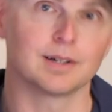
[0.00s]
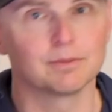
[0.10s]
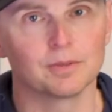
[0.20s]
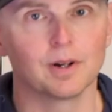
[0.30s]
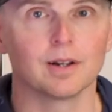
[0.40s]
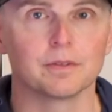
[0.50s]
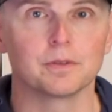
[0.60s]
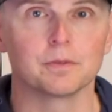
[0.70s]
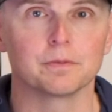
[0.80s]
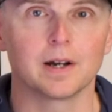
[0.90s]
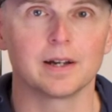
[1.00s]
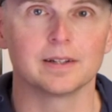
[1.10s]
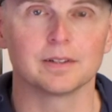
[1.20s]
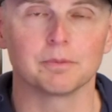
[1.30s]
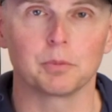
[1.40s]
well, if you
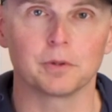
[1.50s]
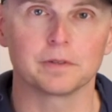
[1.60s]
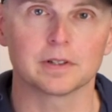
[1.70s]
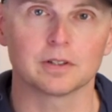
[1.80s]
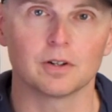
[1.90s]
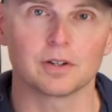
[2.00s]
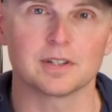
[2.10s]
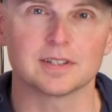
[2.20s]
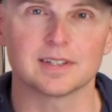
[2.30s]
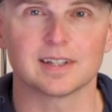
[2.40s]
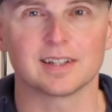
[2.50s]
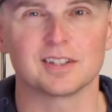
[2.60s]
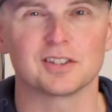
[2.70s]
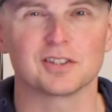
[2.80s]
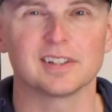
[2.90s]
find the perfect hockey stick and
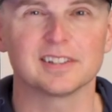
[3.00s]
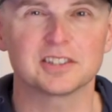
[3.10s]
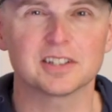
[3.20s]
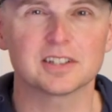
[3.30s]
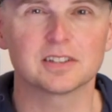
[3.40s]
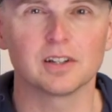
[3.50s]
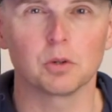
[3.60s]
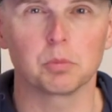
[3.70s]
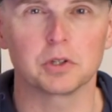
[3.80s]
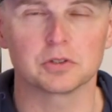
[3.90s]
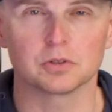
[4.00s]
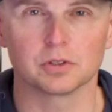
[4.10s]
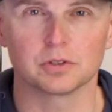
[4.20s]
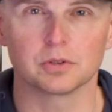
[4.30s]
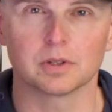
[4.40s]
it's just a little bit
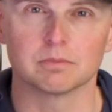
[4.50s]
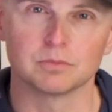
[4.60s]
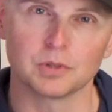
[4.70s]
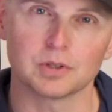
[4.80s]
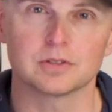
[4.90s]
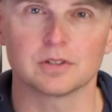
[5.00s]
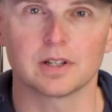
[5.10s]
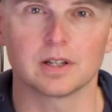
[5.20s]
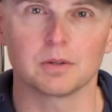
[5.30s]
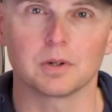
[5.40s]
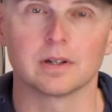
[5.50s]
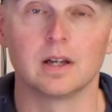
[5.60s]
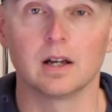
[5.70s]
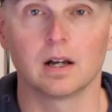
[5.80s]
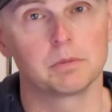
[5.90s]
short, you can try that one.
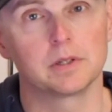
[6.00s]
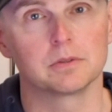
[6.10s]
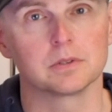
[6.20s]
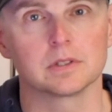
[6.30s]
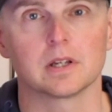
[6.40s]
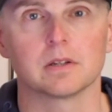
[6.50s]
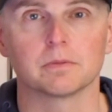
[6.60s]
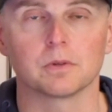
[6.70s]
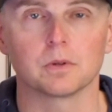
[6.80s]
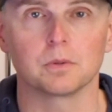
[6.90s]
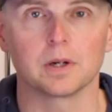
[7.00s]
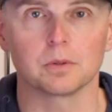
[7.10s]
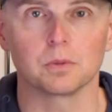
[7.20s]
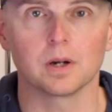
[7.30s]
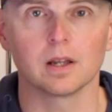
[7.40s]
I've been using it for
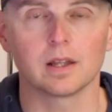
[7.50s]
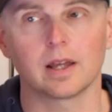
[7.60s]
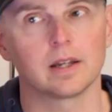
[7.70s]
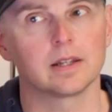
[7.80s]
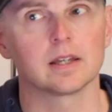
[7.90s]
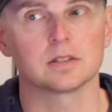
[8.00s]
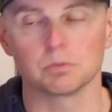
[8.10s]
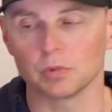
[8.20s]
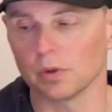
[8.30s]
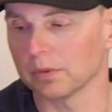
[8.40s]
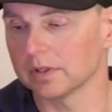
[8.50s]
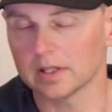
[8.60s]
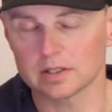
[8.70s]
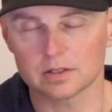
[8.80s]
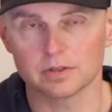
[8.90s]
quite a while and it hasn't broken
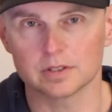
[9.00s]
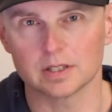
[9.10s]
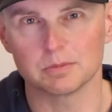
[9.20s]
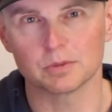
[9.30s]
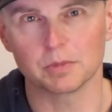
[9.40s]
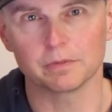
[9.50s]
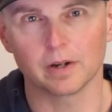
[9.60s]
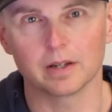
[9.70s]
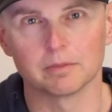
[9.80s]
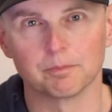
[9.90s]
yet, so it seems to be fine.